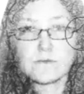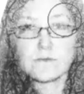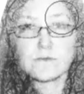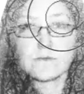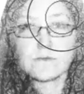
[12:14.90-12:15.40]

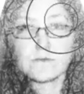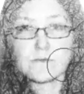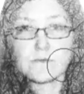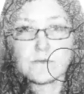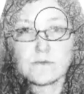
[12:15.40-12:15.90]
and build
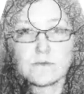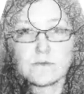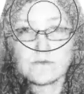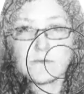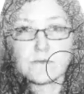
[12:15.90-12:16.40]
up maybe a
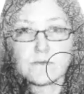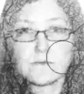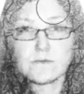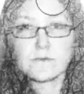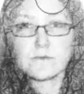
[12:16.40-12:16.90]
bit more
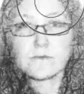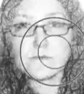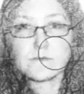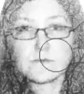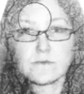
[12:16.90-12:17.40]
definition in the
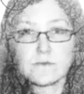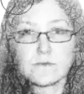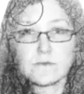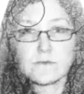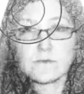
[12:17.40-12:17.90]
face. So
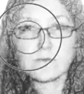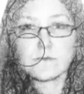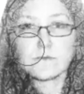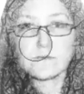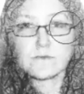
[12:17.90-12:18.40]
maybe so you can
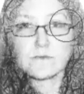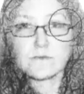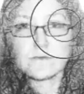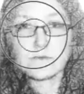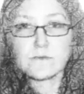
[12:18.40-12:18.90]
see my
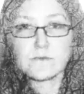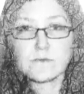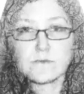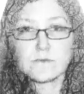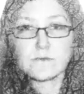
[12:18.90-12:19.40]
eyes a bit
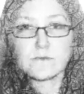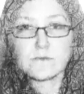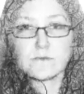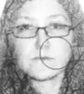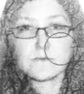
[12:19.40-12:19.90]
better.
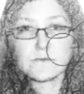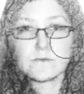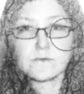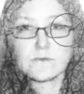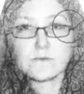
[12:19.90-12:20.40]

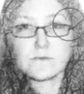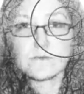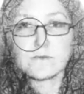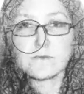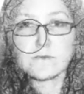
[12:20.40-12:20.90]

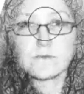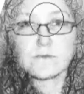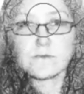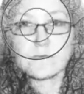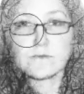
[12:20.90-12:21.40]

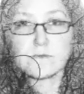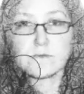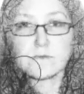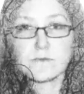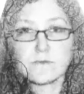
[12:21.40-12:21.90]
There you go.
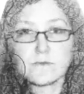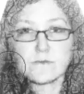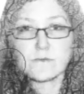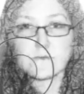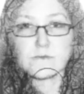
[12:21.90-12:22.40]
So you
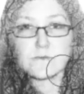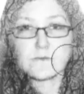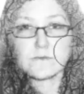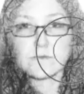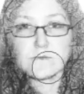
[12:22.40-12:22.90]
can do
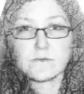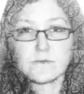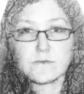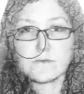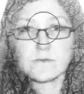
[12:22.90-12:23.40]
that
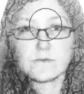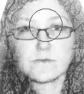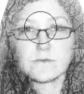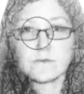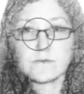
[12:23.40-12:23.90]
in various
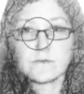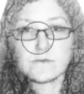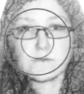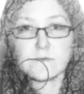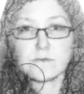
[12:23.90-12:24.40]
areas
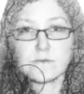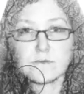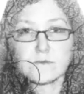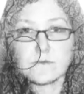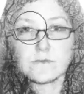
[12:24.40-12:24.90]
that you want
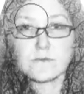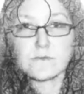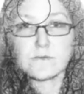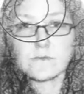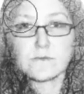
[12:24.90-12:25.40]

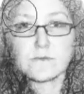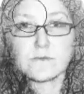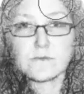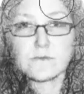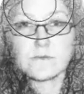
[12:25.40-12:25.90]
defined a
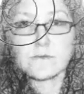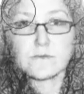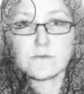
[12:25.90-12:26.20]
bit more.